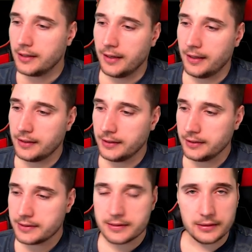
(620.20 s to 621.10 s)

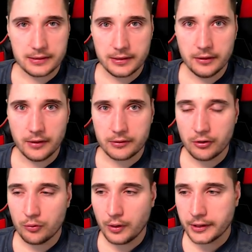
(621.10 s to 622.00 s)
It's still a
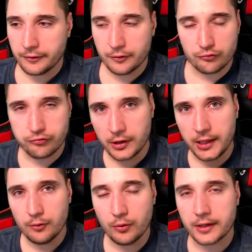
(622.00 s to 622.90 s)
cool one if you
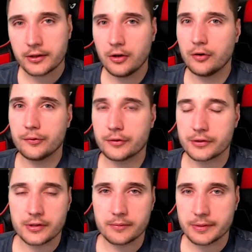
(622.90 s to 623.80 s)
really want to go for
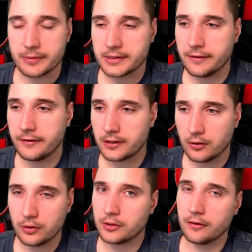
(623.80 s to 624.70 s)
some specific
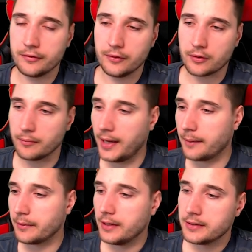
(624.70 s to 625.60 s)
look of your
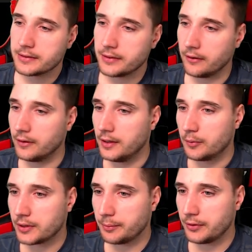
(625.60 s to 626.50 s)
map. So
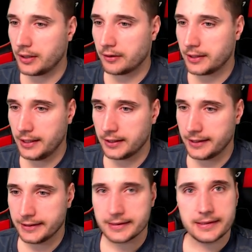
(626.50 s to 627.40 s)
we're gonna put it out here
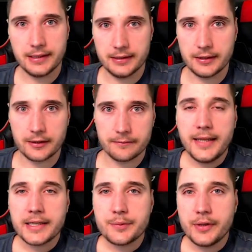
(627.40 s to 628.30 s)
in the C tier.
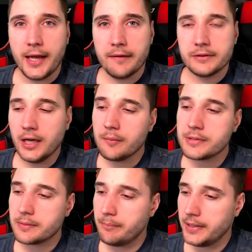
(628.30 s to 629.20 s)
Next we have
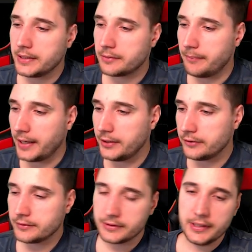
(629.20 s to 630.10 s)
Dub's Mint
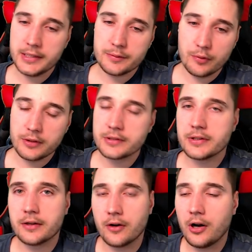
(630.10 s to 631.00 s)
menus. These
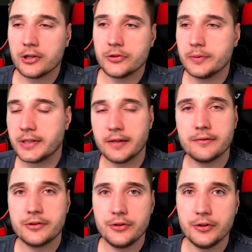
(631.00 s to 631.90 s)
ones are awesome. It
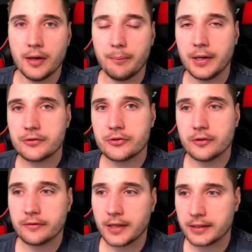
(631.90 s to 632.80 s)
gives you a bunch
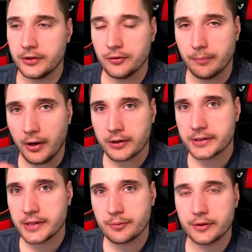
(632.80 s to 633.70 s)
of like new
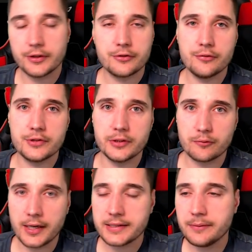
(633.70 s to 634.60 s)
boxes when you're
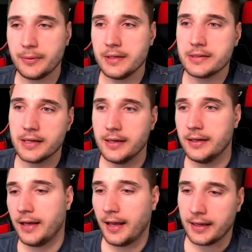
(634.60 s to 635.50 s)
choosing recipes,
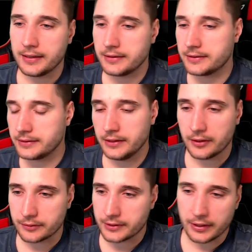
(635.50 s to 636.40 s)
and you
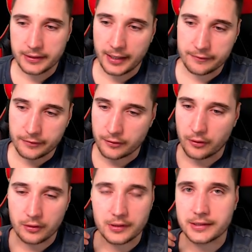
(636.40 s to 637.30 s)
know, it's got that for
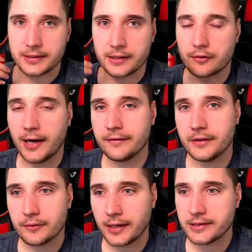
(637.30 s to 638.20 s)
all like the
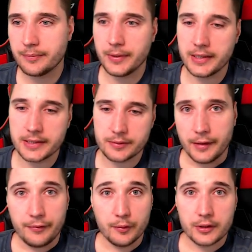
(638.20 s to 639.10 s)
crafting recipes.
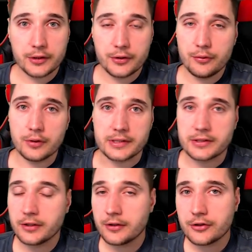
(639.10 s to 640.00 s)
If you want to do a
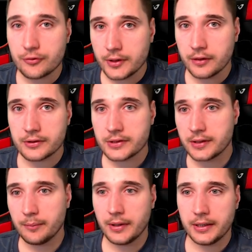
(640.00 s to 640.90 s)
surgery on
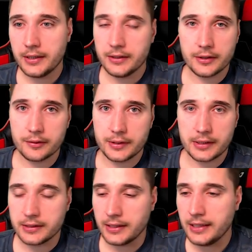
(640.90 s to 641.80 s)
somebody, you know, you
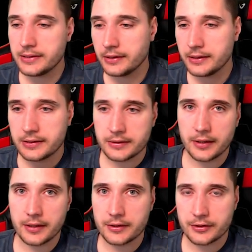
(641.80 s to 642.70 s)
can easily
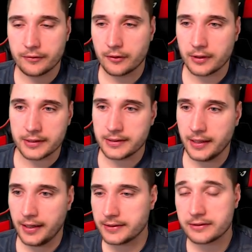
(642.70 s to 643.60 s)
search for, let's
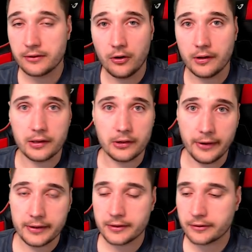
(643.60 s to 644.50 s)
say, install a
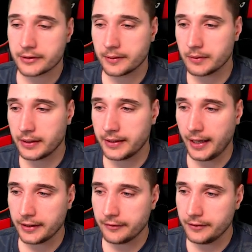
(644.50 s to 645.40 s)
lung or something like
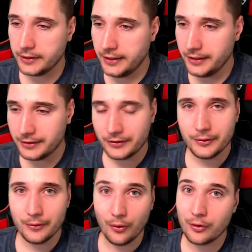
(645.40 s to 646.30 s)
that if you need
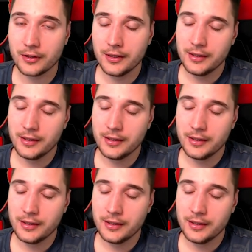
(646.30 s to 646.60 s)
to, or